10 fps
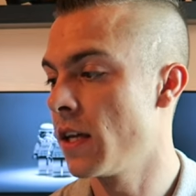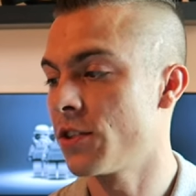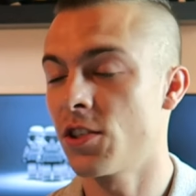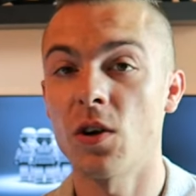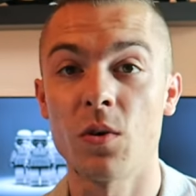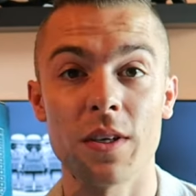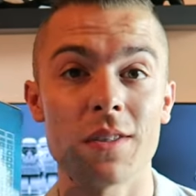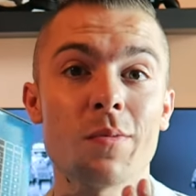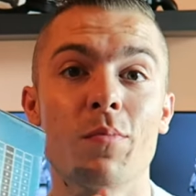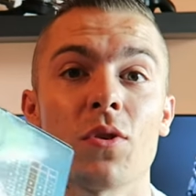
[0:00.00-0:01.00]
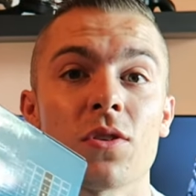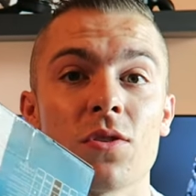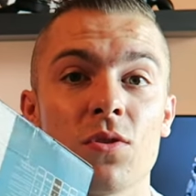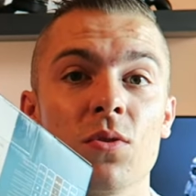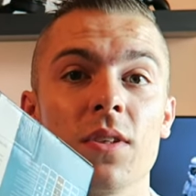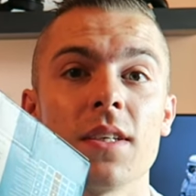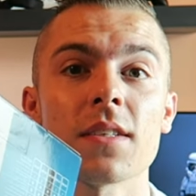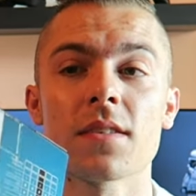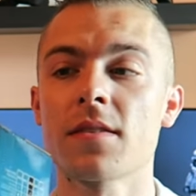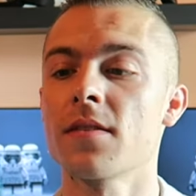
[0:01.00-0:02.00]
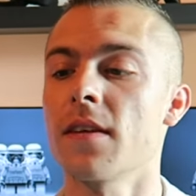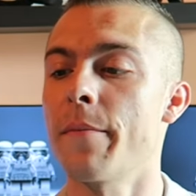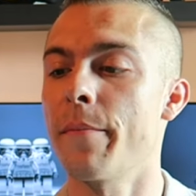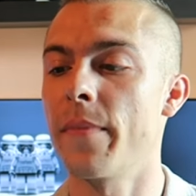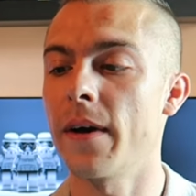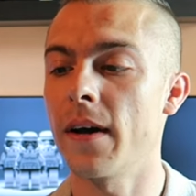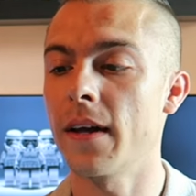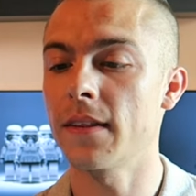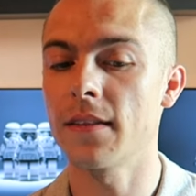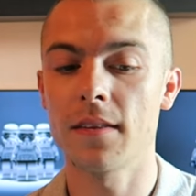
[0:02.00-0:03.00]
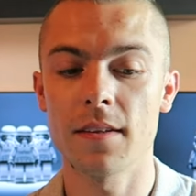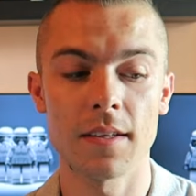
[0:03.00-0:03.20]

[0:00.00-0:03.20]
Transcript: So it supports two discs, but